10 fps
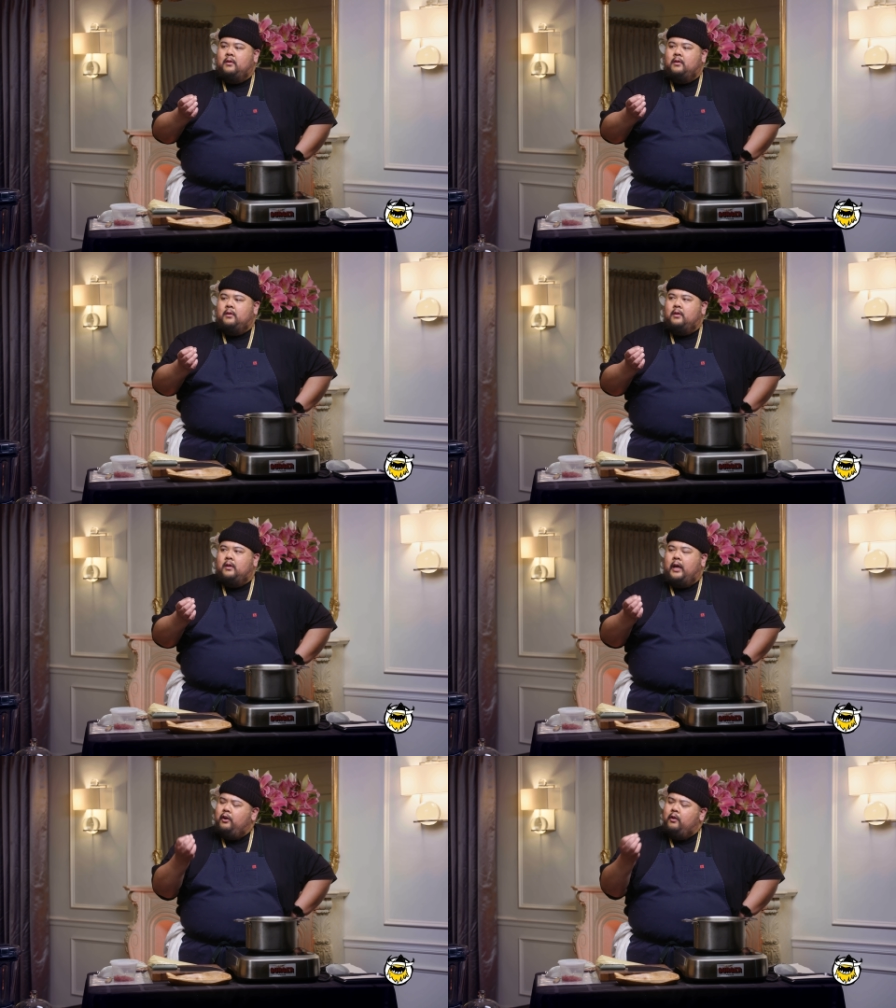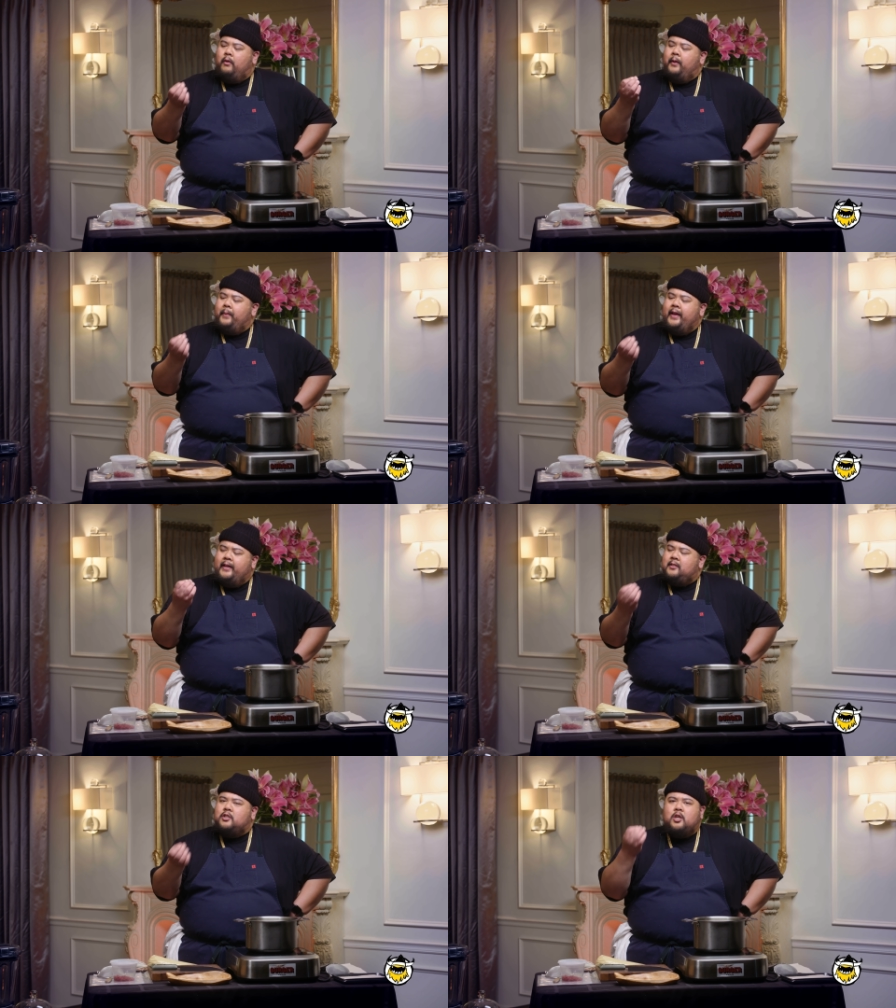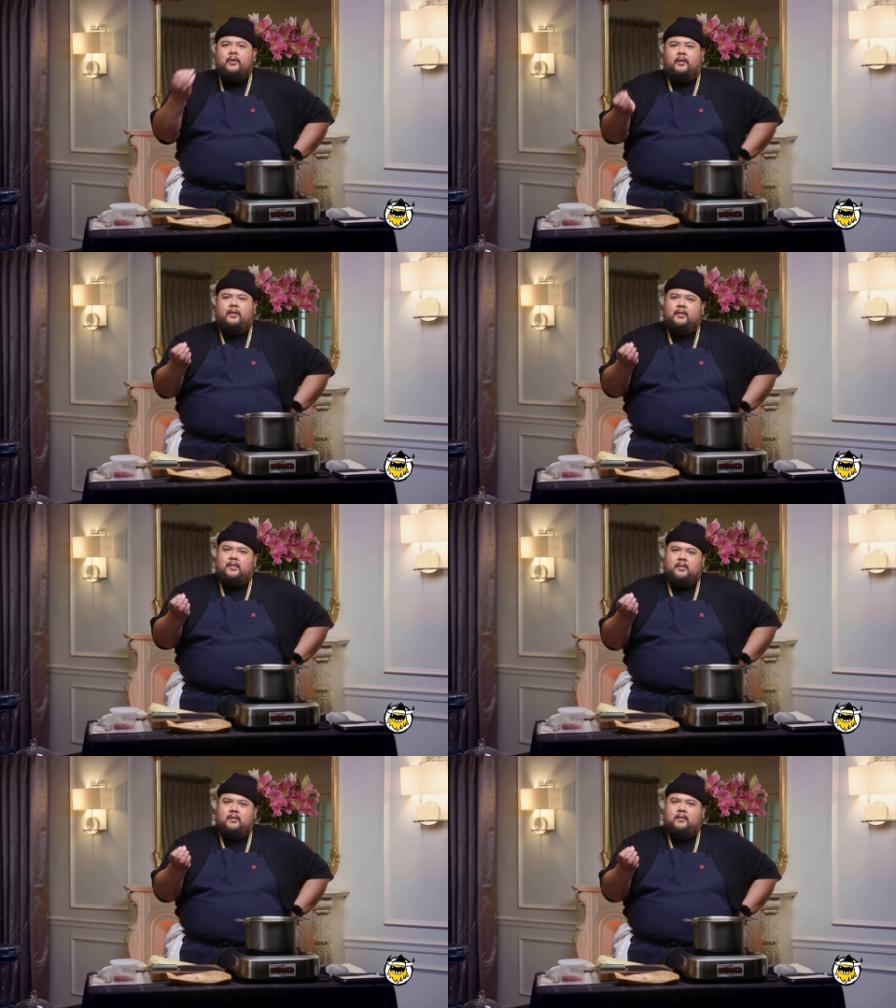That's right. I don't know why my hand's doing this.